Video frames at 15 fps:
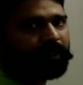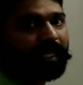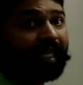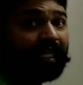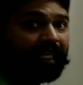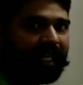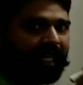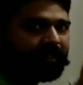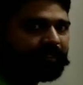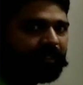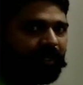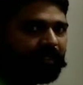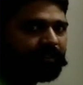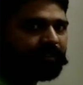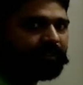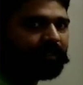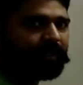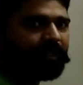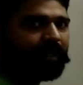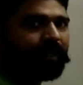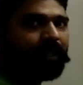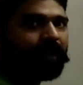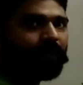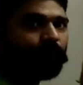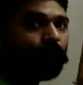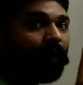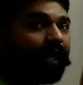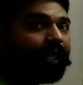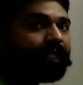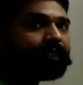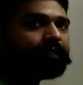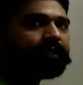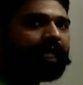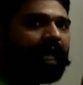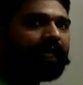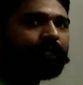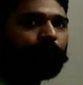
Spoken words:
in last class. What is that